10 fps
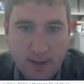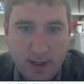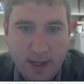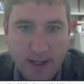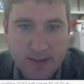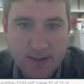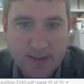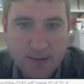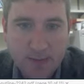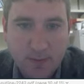X,
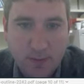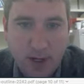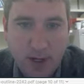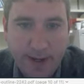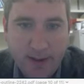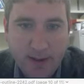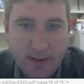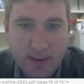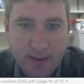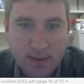Y,
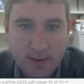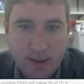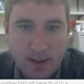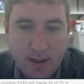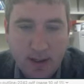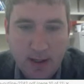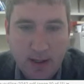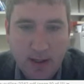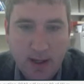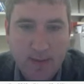
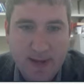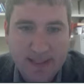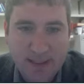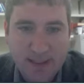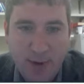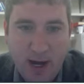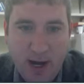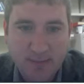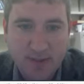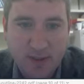and that's the bottom
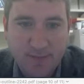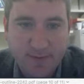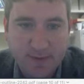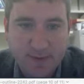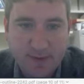surface.